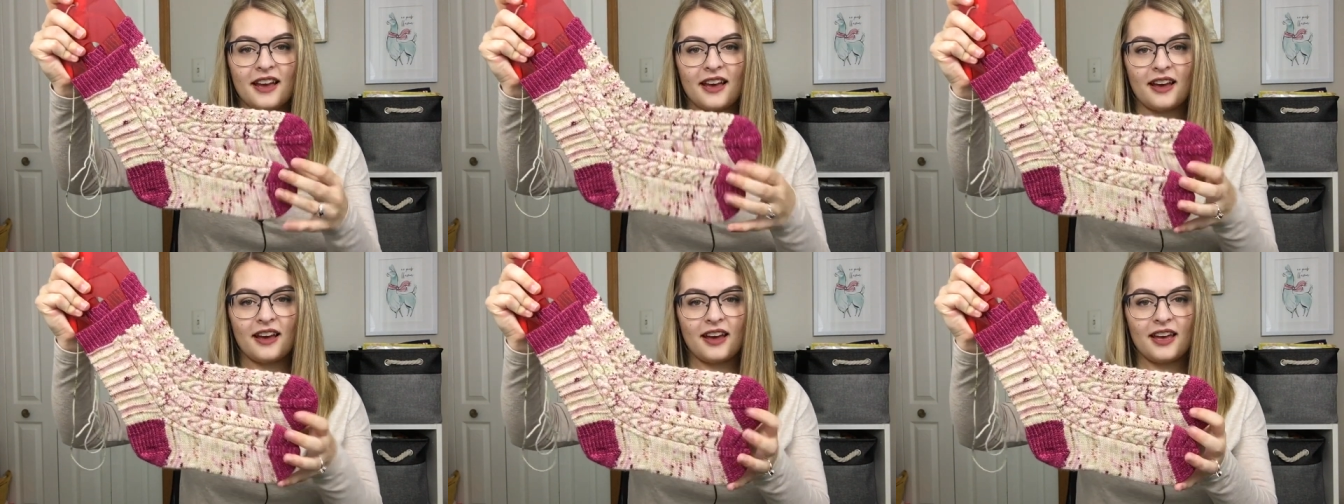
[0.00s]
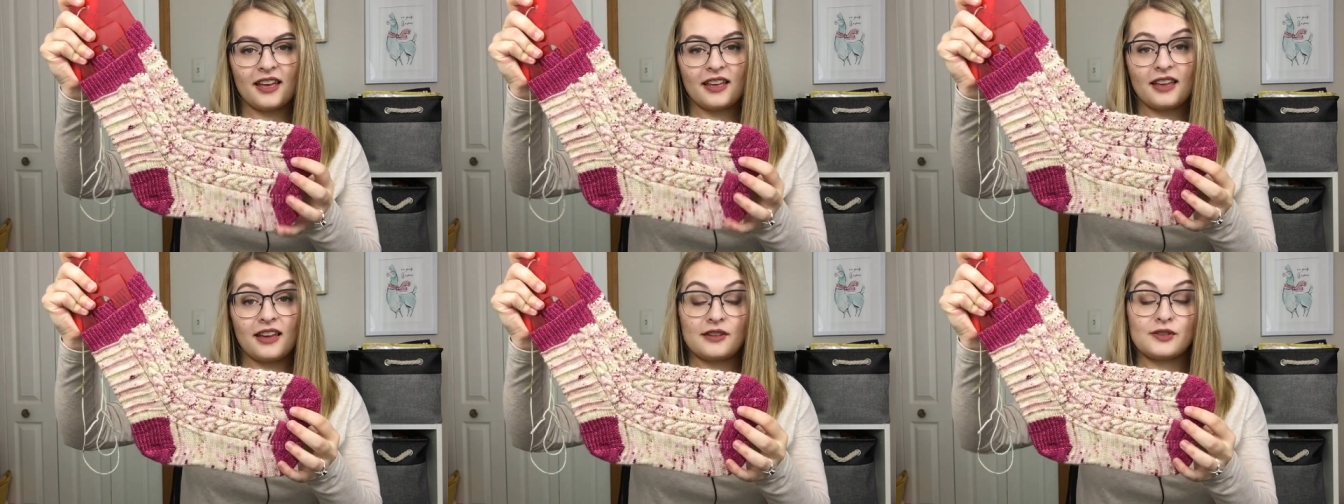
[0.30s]

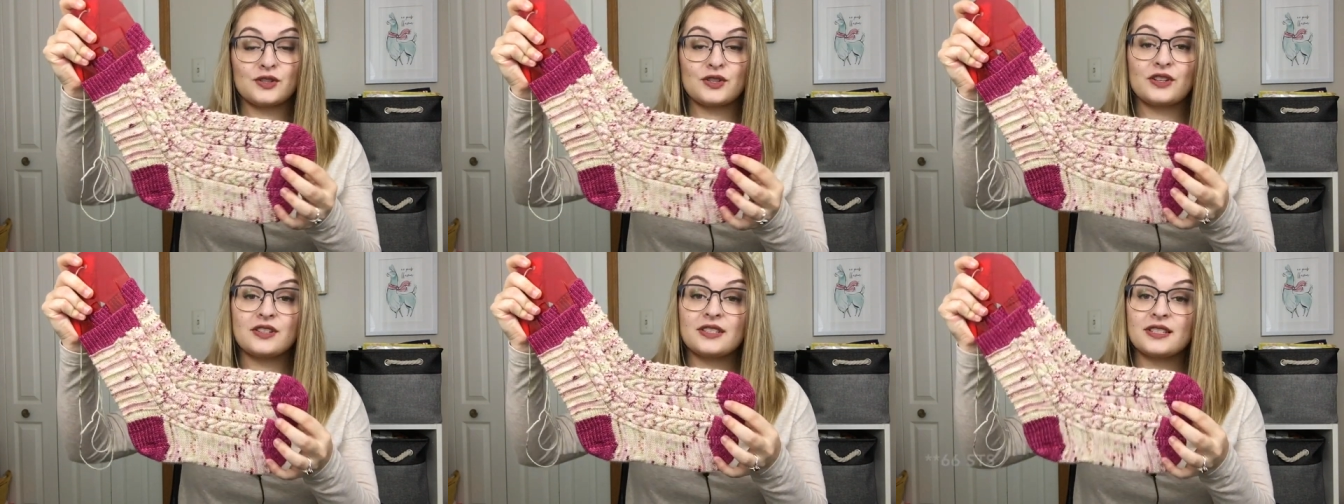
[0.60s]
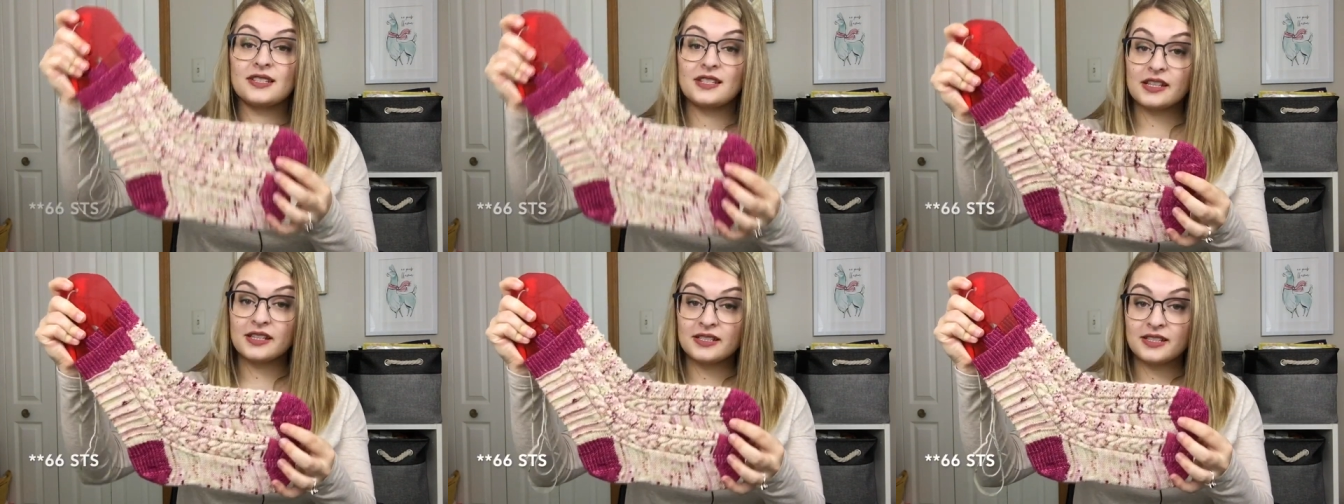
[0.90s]
I cast on
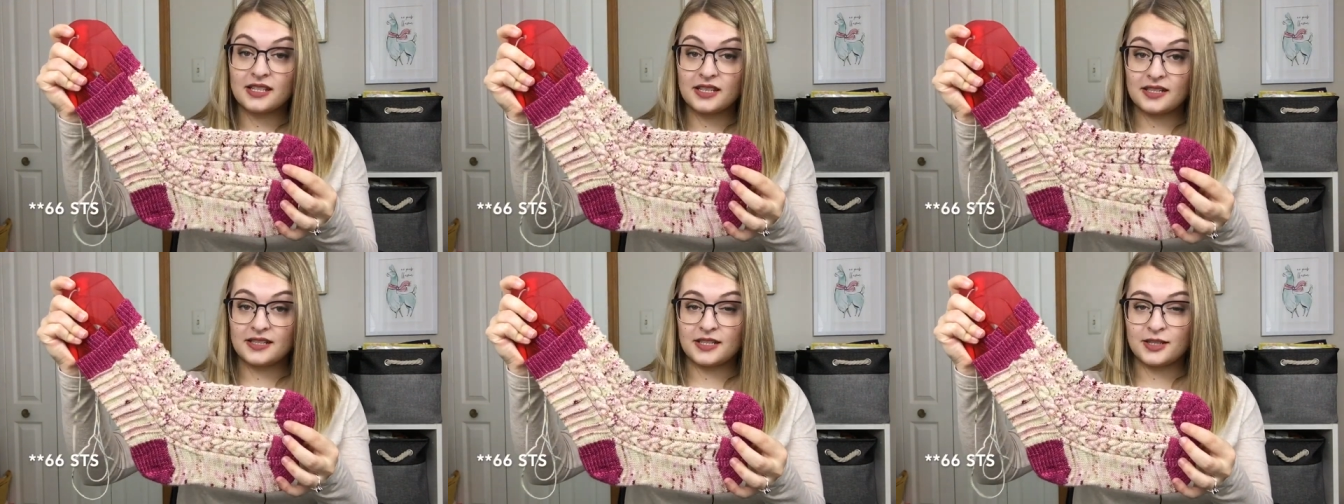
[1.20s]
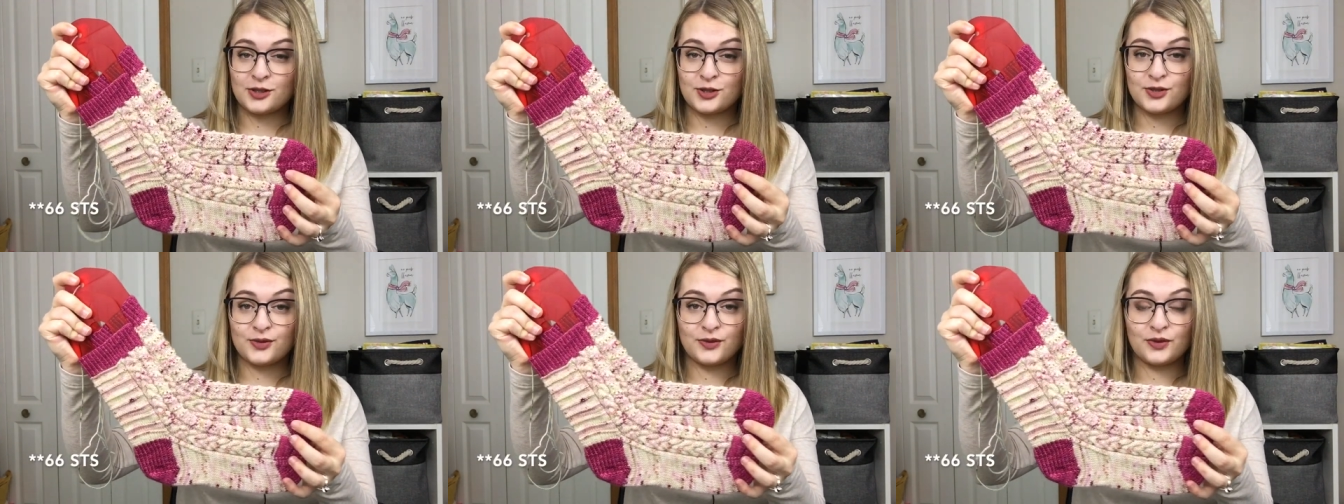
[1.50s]
60
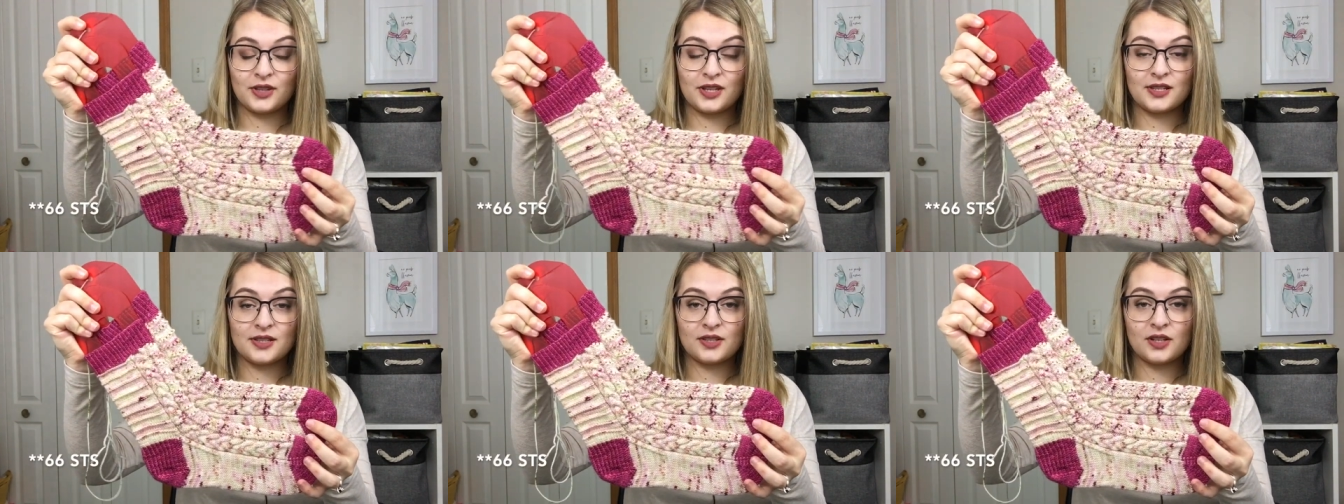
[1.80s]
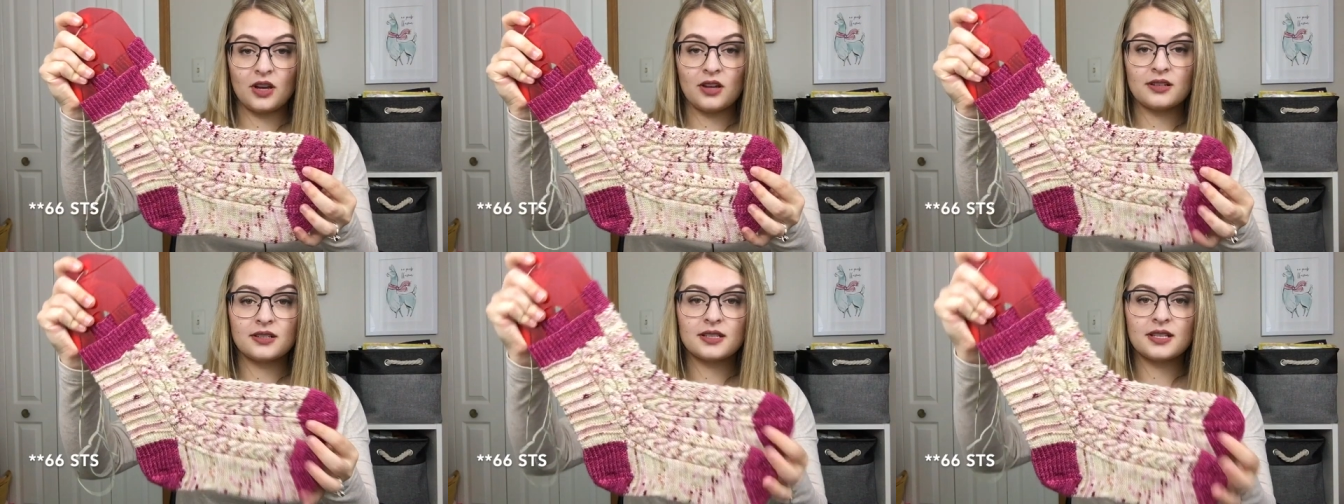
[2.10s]
stitches for these
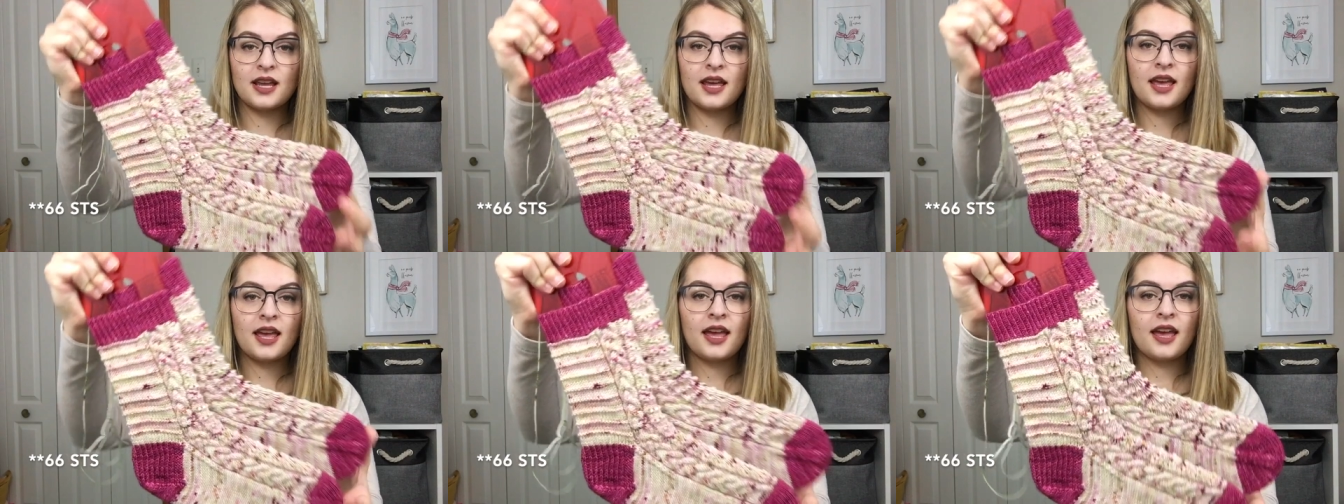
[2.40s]
socks